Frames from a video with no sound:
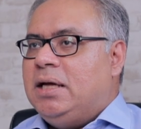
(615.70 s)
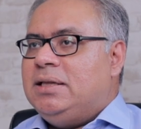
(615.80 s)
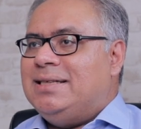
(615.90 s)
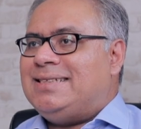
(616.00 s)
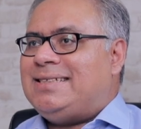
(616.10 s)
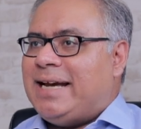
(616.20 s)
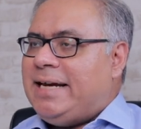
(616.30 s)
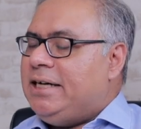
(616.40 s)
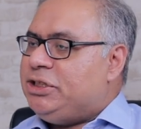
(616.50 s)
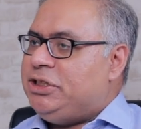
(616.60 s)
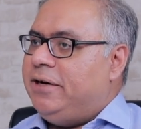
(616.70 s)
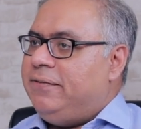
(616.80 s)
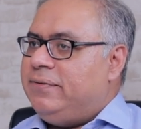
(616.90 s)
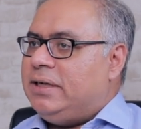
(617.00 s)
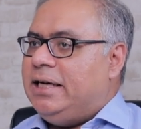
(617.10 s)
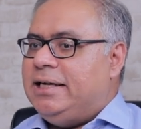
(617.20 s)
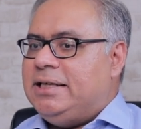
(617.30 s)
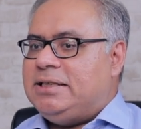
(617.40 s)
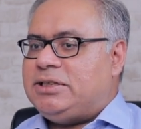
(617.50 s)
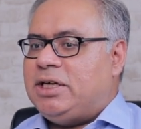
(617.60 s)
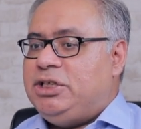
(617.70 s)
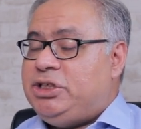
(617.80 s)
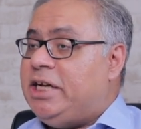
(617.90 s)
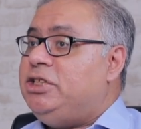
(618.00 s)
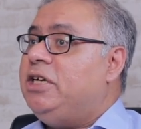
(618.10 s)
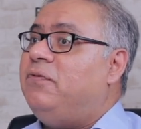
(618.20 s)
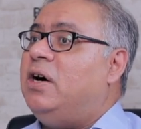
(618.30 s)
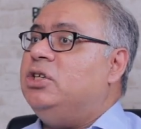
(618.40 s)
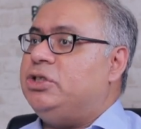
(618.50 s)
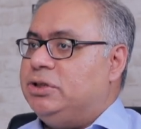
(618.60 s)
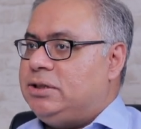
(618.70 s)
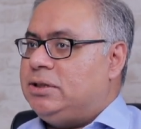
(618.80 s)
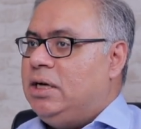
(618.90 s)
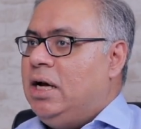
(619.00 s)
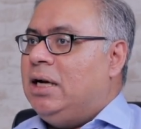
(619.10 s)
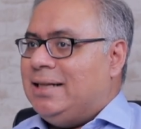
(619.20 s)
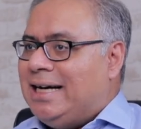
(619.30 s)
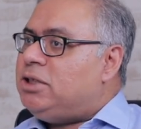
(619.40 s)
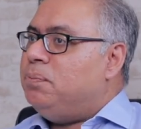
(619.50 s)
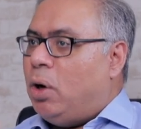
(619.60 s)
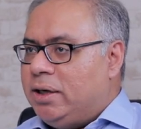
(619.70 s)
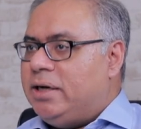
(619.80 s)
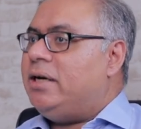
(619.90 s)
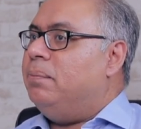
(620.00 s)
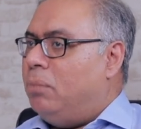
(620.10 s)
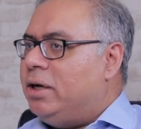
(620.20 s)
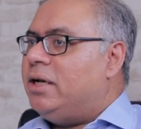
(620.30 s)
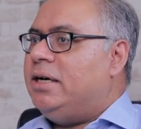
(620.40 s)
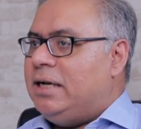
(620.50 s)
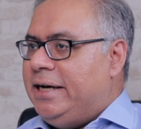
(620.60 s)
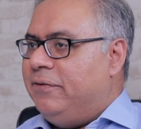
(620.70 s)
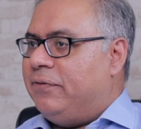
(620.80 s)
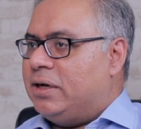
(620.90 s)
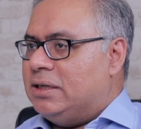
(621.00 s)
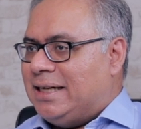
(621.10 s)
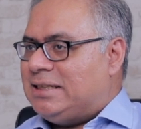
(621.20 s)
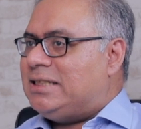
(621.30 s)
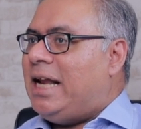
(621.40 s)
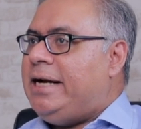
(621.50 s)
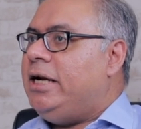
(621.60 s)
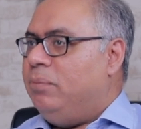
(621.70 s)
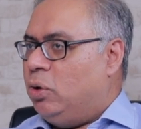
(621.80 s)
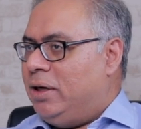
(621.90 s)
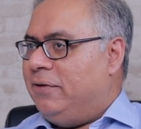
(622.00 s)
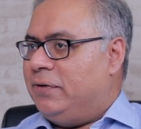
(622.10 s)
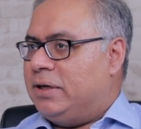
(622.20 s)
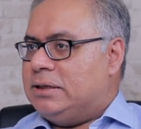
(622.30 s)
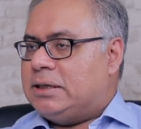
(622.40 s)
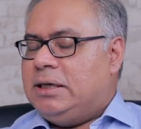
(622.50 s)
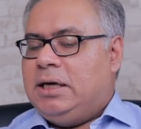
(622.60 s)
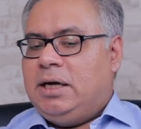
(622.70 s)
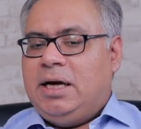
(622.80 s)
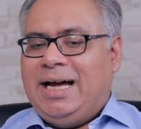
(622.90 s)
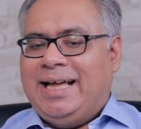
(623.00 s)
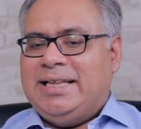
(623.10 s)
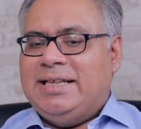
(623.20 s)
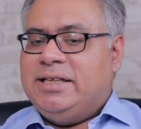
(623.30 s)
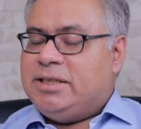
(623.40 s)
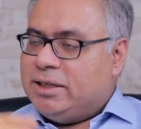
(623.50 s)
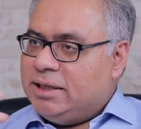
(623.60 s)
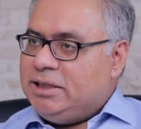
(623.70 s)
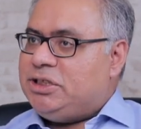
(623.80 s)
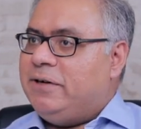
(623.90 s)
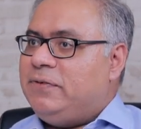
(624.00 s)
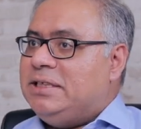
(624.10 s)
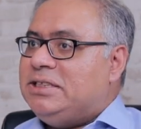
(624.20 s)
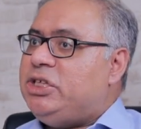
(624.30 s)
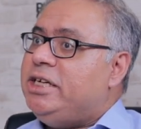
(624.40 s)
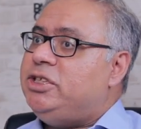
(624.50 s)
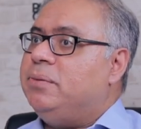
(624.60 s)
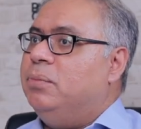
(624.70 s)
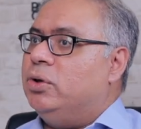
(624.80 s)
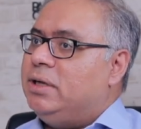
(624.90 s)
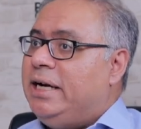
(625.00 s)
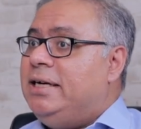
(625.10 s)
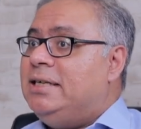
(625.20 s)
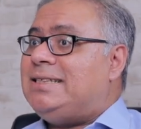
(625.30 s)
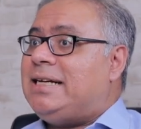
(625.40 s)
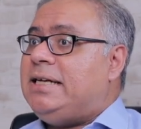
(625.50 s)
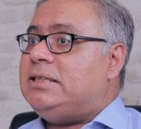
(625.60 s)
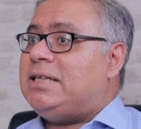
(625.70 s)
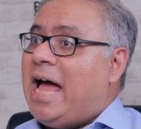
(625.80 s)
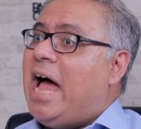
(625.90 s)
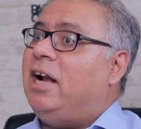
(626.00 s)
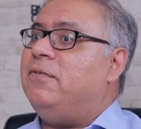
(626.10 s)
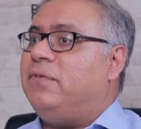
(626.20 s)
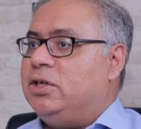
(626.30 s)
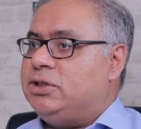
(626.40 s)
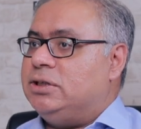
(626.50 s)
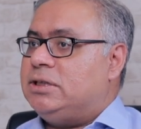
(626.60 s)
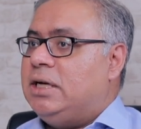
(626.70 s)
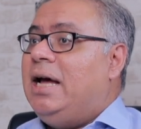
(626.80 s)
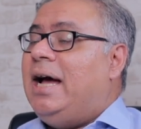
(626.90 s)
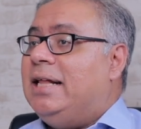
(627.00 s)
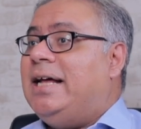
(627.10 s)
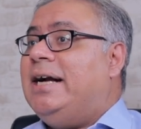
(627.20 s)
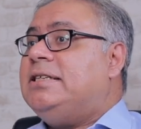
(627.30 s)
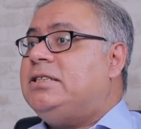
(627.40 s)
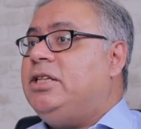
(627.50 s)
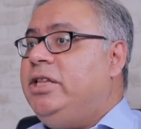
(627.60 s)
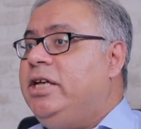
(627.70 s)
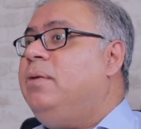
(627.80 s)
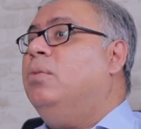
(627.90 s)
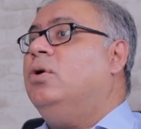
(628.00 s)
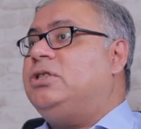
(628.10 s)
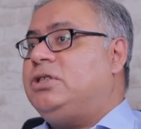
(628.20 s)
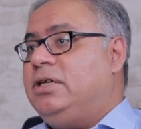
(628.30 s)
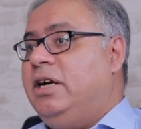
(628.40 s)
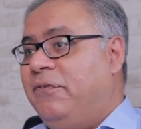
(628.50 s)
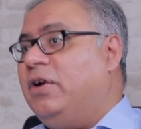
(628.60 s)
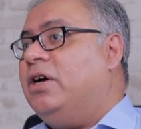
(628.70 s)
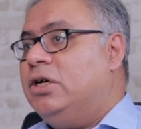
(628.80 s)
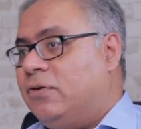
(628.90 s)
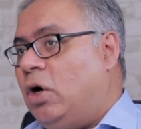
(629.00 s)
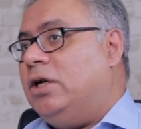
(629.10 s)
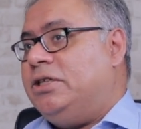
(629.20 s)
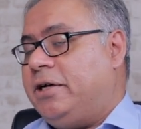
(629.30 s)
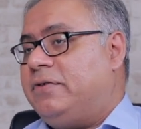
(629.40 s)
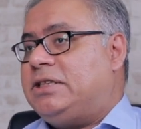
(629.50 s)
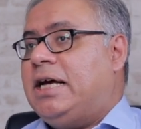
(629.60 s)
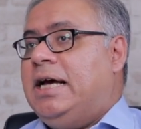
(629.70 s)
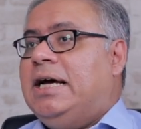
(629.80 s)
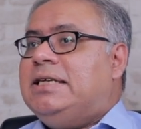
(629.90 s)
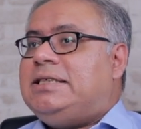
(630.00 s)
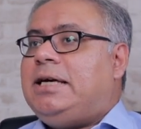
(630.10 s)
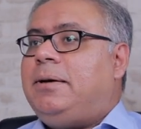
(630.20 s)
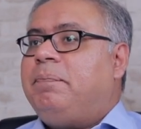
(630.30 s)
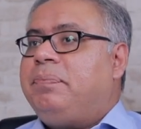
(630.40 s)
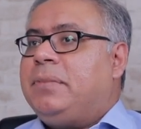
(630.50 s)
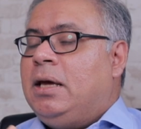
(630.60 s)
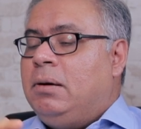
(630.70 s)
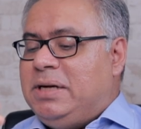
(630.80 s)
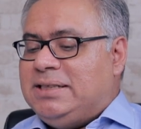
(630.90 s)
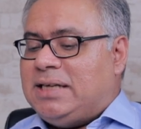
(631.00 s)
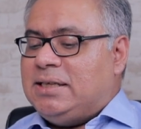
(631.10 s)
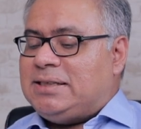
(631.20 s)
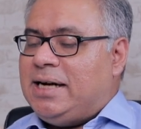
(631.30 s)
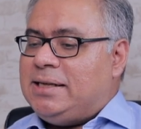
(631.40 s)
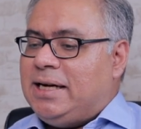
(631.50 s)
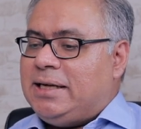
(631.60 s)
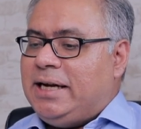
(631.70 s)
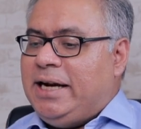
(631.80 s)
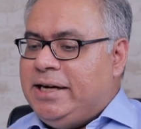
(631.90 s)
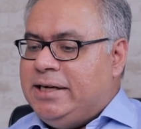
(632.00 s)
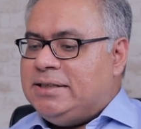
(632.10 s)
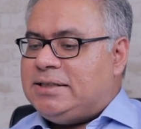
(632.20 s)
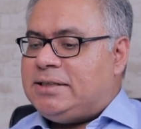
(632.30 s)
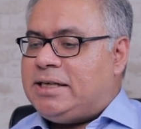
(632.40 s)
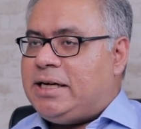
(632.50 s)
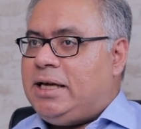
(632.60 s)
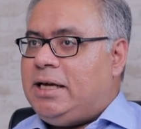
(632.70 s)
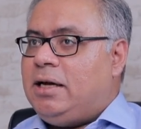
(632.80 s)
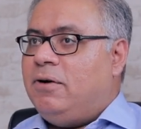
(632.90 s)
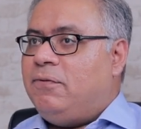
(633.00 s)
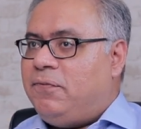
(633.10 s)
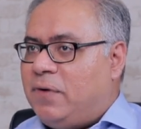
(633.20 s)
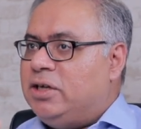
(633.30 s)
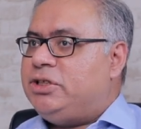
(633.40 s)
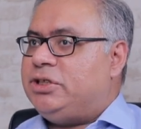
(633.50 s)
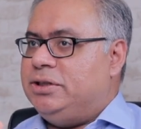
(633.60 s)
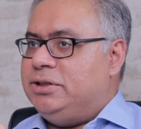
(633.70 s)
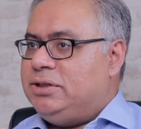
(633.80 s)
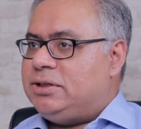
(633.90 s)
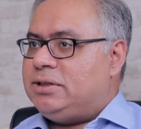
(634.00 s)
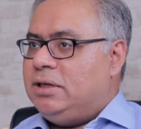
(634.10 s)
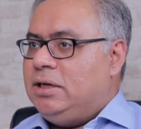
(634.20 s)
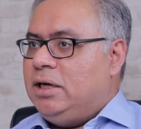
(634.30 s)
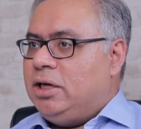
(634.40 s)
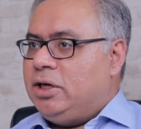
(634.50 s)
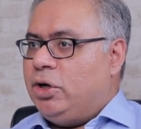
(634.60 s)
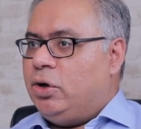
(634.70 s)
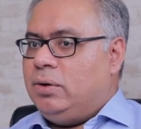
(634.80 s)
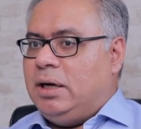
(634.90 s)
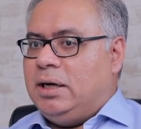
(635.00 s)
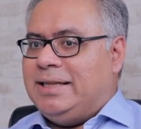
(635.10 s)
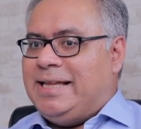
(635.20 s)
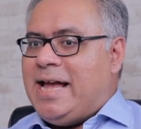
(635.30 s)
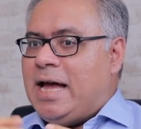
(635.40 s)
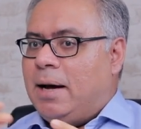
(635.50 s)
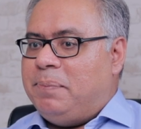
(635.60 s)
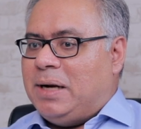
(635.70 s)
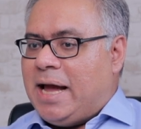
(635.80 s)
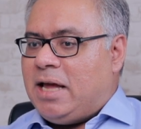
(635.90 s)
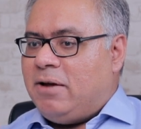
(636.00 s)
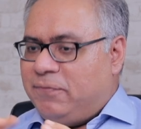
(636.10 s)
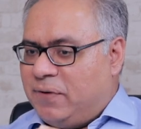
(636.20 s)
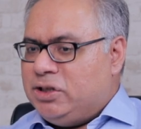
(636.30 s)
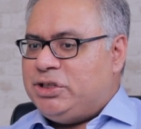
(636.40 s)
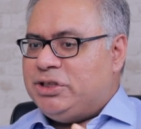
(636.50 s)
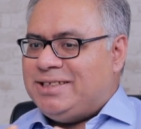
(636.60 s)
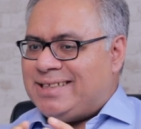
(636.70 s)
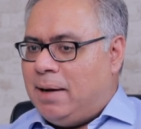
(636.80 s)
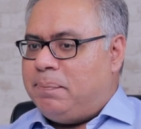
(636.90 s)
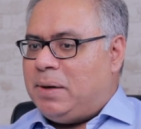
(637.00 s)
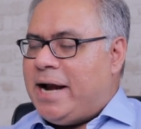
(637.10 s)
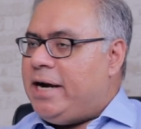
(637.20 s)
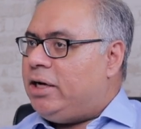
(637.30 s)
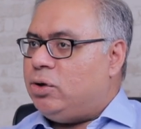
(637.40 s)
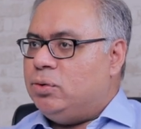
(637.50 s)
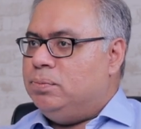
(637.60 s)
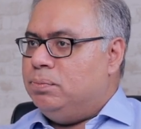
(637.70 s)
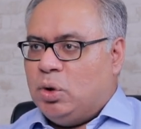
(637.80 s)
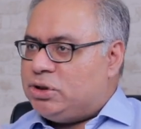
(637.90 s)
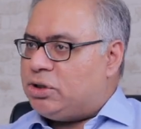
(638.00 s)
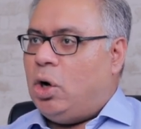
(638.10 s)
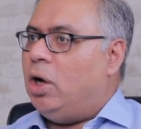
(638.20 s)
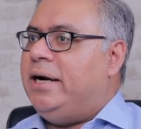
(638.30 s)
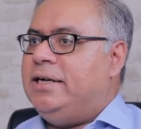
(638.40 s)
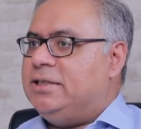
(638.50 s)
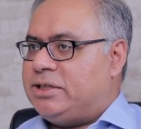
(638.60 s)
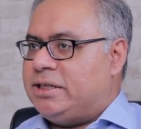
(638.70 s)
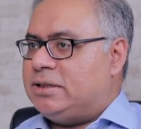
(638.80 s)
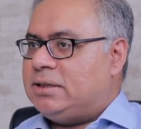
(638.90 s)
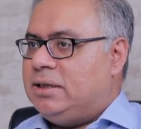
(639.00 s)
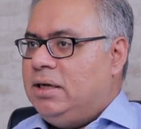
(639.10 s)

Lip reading: The second shift is changing functions. Now that's moderately difficult, that's slightly more difficult. And then the third shift is changing both industries and functions. And that is the most difficult of all shifts. See, please understand that industry functions, you know, they apply, functions apply to most all industries.